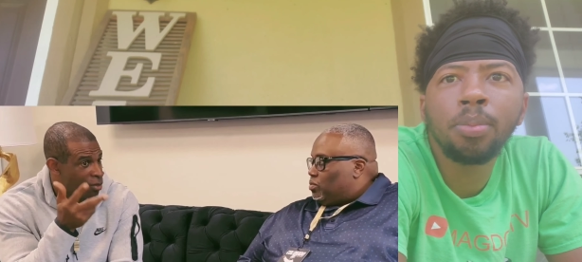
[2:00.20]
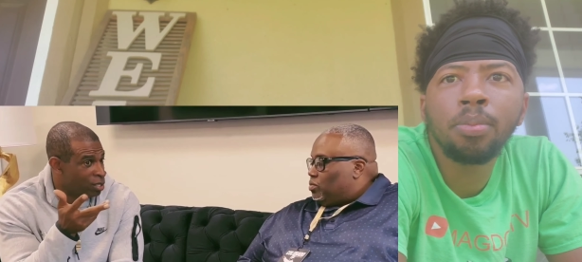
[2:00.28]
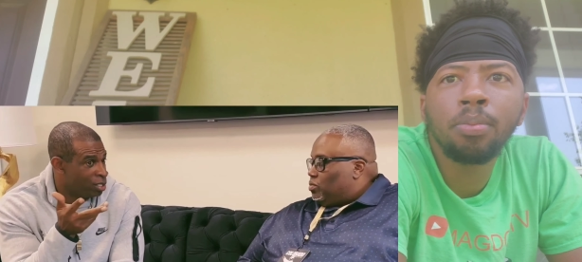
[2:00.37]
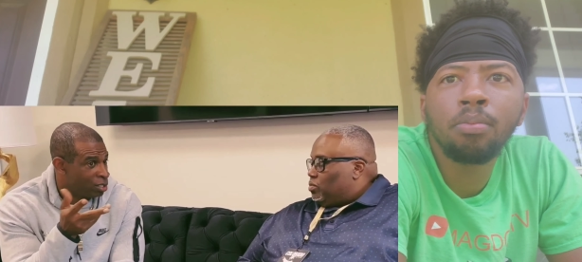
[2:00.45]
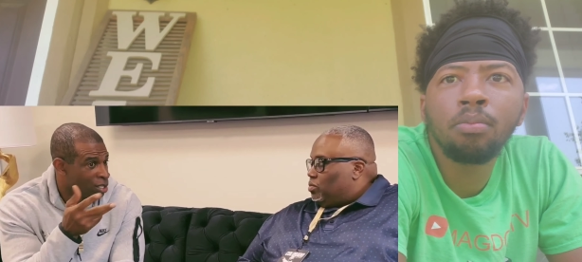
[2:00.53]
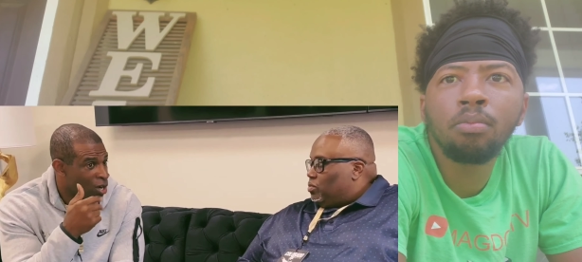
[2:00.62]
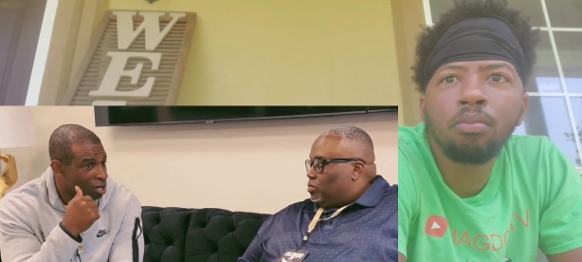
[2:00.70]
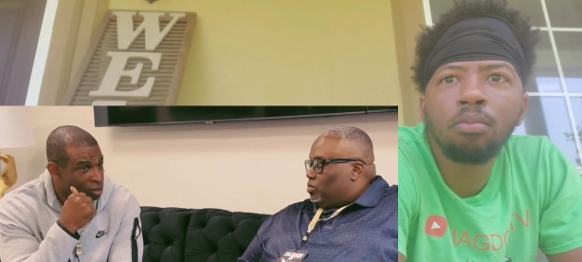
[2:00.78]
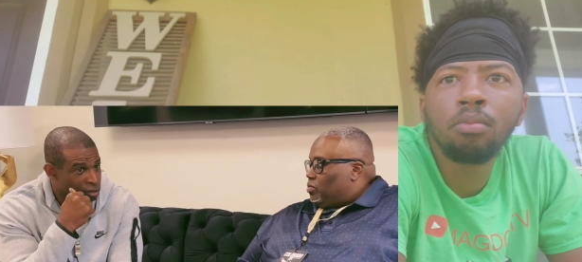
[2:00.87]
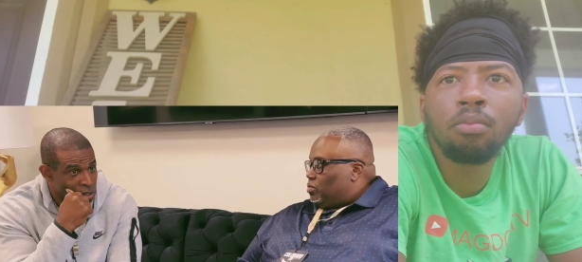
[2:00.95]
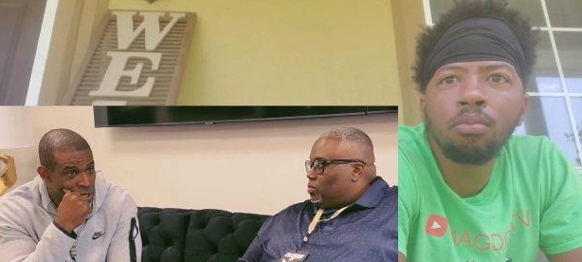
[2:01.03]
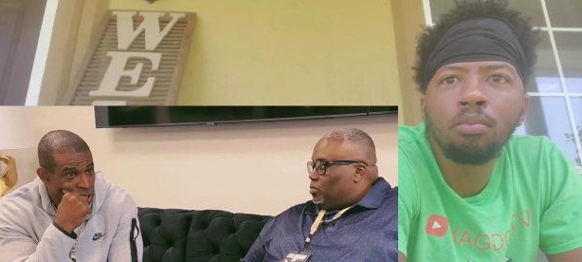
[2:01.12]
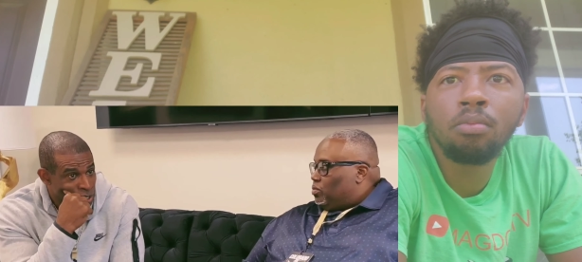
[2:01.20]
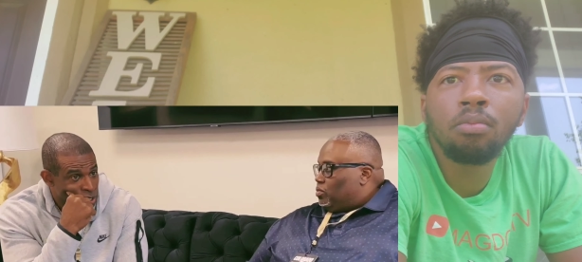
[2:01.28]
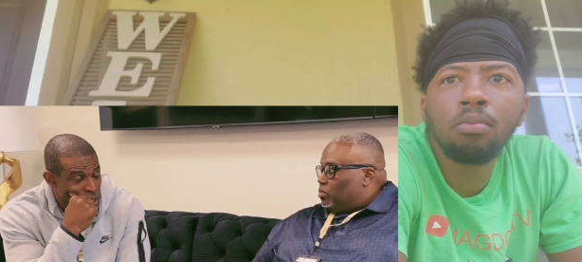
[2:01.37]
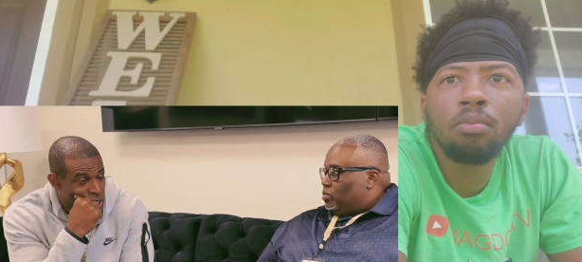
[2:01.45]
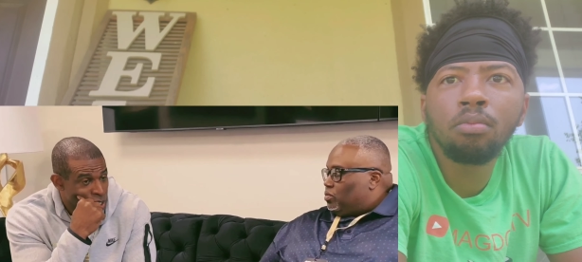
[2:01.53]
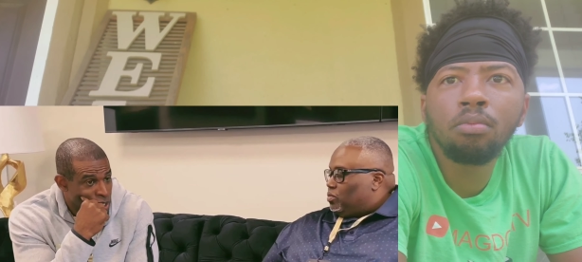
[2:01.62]
Speaker 1: so he's talking
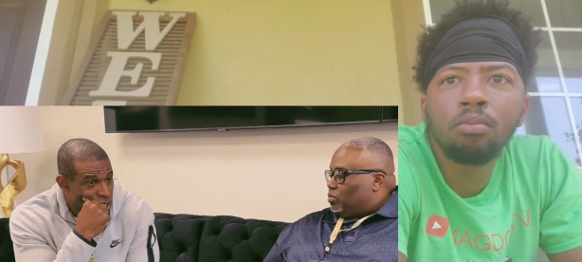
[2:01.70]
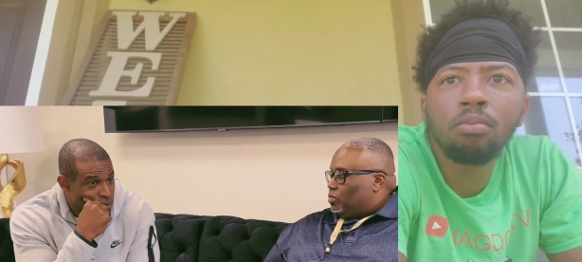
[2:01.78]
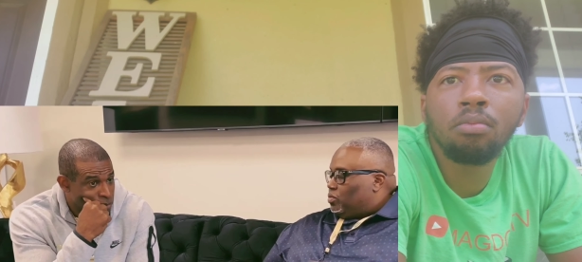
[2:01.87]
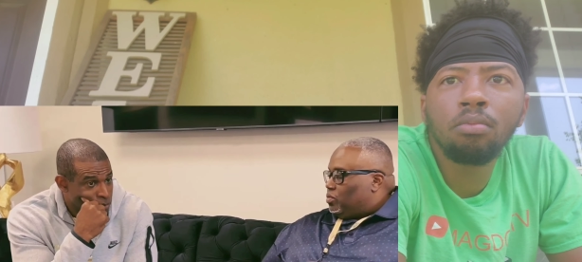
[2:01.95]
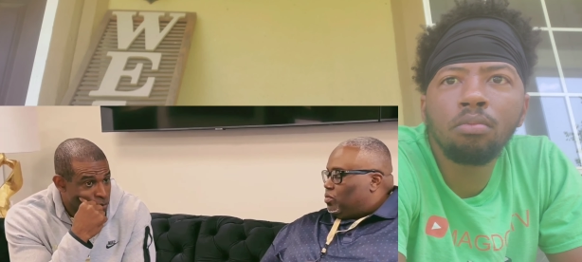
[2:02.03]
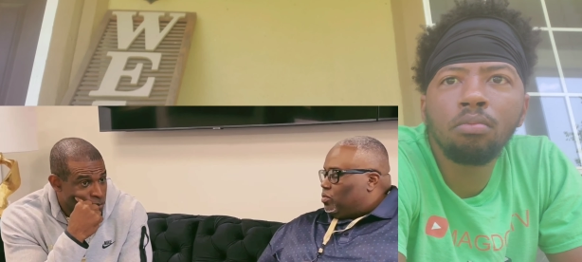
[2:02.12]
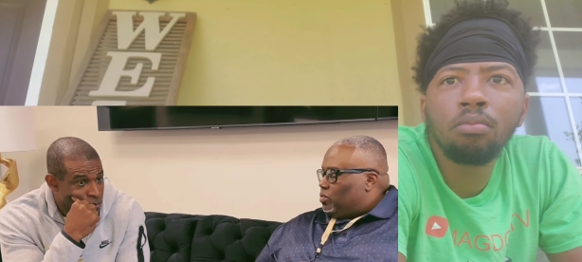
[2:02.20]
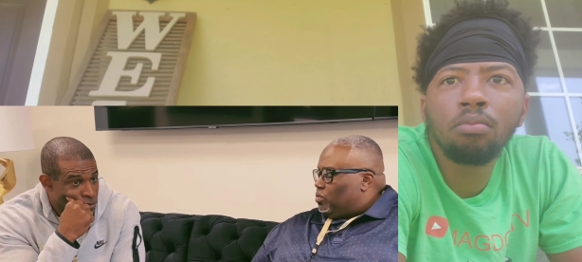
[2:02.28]
um,